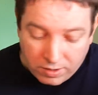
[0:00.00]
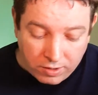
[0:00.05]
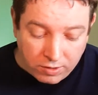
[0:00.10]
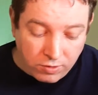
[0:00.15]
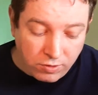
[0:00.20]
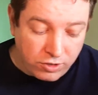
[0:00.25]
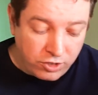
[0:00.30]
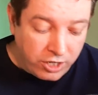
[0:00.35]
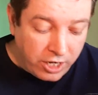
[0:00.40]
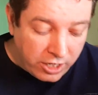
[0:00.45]

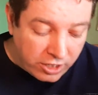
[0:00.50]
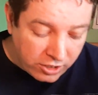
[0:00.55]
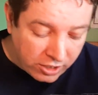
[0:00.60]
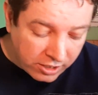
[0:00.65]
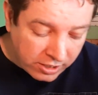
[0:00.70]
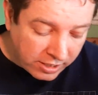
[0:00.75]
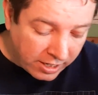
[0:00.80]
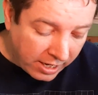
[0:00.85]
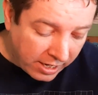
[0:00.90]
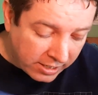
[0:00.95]
We'll change
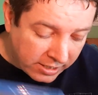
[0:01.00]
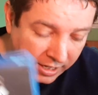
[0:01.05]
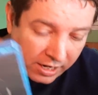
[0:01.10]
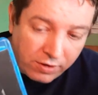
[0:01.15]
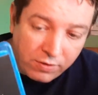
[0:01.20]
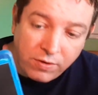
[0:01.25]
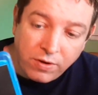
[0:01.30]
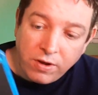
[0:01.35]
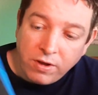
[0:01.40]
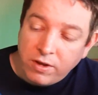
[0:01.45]
this case
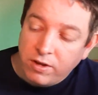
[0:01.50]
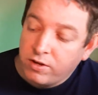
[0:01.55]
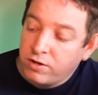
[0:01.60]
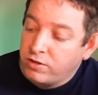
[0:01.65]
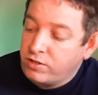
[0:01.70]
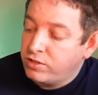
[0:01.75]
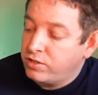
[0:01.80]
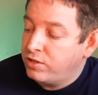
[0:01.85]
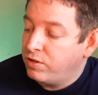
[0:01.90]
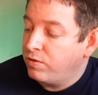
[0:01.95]
out,
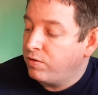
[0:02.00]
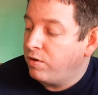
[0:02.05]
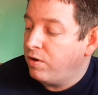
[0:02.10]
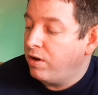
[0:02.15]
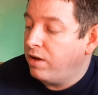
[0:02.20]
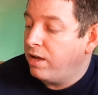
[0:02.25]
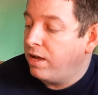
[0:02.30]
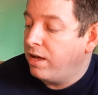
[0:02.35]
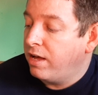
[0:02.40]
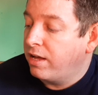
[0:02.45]
because it's still got
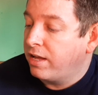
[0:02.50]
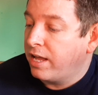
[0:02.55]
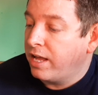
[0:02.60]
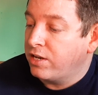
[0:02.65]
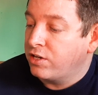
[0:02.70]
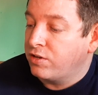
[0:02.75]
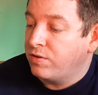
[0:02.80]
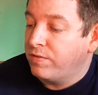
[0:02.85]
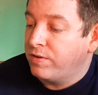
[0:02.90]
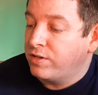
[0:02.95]
a
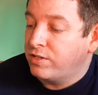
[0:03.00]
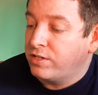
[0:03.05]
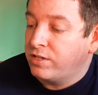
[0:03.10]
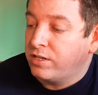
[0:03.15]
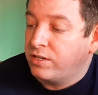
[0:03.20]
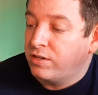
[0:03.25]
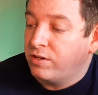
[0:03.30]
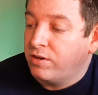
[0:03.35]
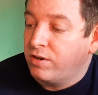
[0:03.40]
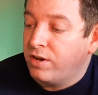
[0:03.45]
cash converter
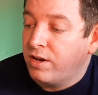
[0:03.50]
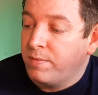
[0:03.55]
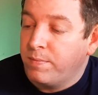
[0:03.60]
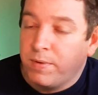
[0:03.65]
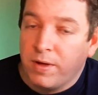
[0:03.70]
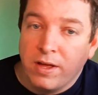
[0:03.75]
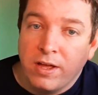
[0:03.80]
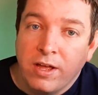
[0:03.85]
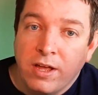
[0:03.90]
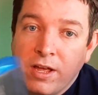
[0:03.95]
sticker on it,
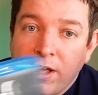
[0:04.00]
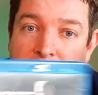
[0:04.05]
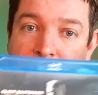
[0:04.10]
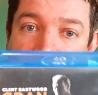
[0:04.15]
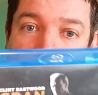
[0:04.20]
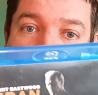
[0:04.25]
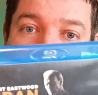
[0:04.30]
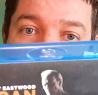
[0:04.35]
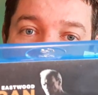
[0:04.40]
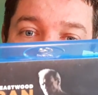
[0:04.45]
but
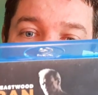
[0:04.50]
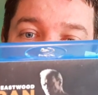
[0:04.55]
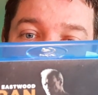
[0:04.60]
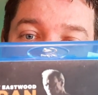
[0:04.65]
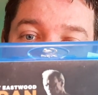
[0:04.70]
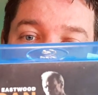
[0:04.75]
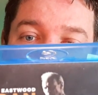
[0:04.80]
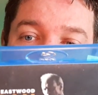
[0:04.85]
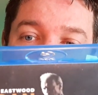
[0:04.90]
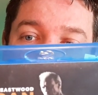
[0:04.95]
Gran
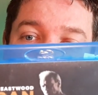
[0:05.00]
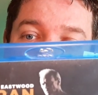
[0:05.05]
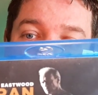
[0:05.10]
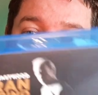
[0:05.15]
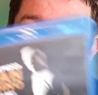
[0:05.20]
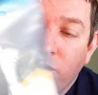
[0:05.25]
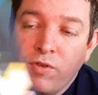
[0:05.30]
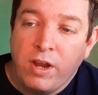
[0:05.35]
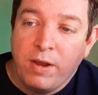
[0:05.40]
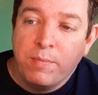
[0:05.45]
Torino,
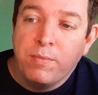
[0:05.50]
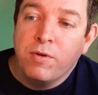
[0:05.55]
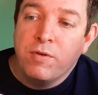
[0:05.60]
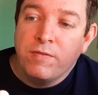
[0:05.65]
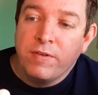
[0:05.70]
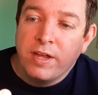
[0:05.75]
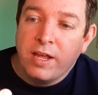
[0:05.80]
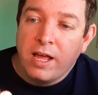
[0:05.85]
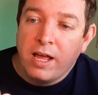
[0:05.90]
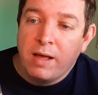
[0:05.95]
great
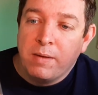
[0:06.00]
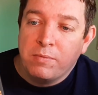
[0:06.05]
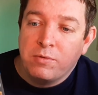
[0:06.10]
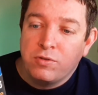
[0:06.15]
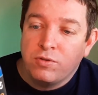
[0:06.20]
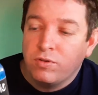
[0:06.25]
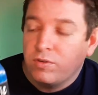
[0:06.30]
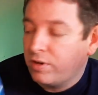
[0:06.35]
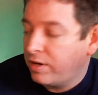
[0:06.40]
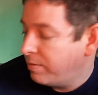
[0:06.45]
movie.
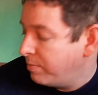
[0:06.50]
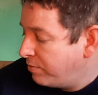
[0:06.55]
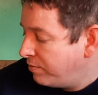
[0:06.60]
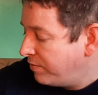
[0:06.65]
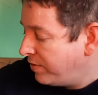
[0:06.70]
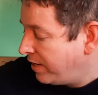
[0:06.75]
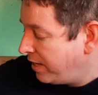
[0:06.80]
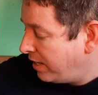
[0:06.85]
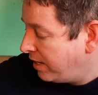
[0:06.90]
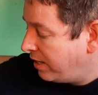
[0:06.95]
Absolute great
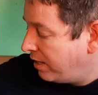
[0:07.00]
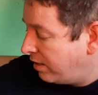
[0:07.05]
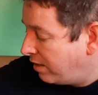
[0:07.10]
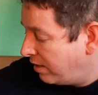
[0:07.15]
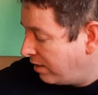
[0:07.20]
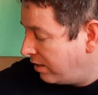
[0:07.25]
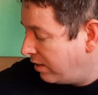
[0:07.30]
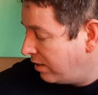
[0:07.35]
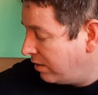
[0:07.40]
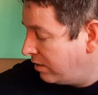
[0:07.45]
movie.
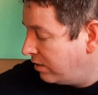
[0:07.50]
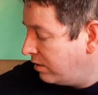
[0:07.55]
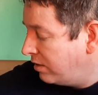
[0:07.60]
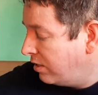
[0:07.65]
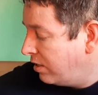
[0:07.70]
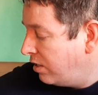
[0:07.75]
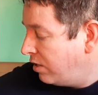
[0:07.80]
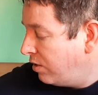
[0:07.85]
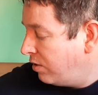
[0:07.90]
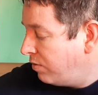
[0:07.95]

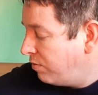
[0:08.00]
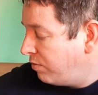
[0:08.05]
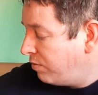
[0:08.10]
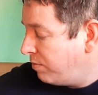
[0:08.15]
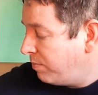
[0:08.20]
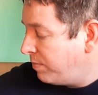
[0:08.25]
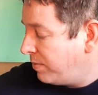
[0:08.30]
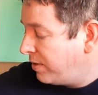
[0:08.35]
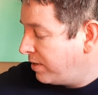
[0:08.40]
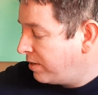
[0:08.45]

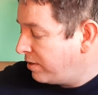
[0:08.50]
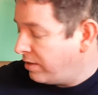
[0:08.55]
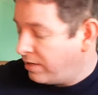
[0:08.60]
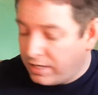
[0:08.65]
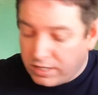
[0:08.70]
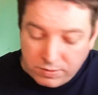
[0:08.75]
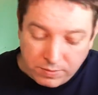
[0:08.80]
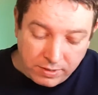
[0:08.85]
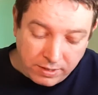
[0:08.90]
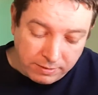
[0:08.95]
From Clint
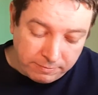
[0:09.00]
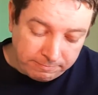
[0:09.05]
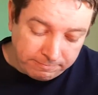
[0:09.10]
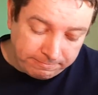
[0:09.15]
Eastwood.